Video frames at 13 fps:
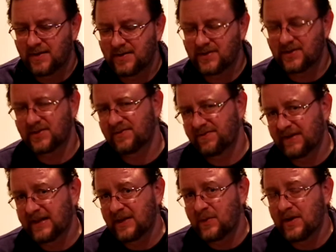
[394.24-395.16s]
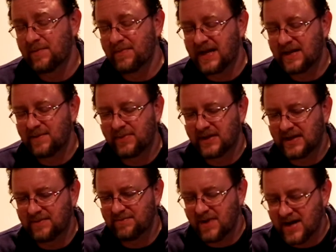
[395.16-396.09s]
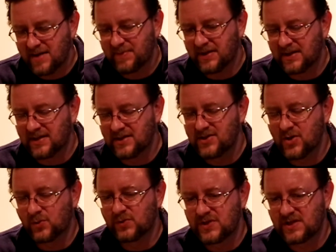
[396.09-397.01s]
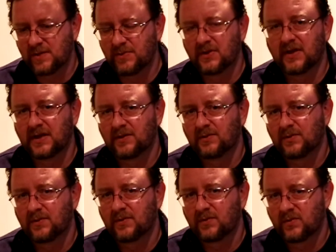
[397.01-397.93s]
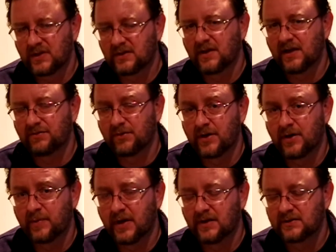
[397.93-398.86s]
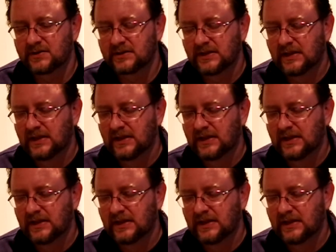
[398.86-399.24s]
they're fairly well made, but in my opinion don't simulate real life rudder pedals.